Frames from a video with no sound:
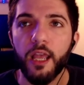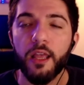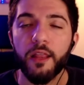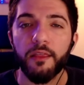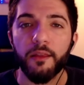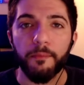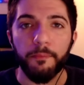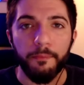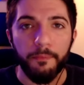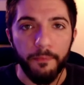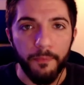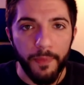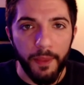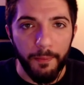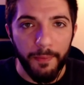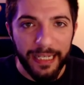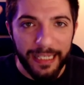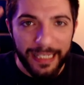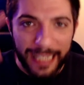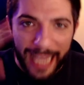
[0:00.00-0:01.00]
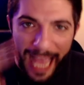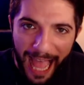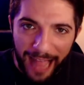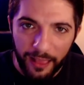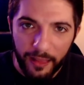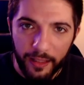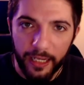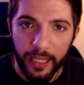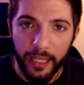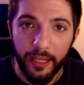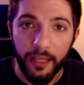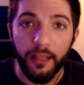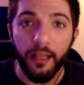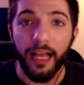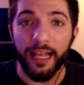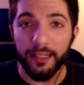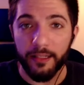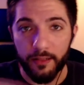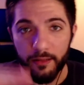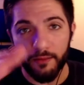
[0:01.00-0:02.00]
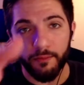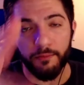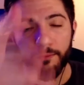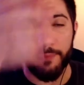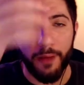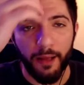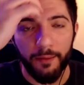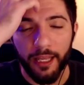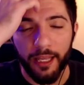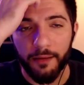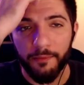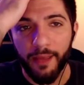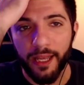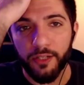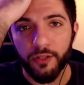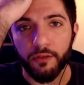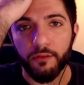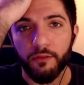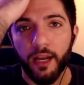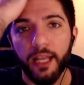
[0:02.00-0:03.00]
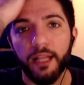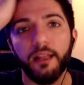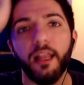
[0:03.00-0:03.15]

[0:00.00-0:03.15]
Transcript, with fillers: the the mentality, as Bobby had mentioned, right?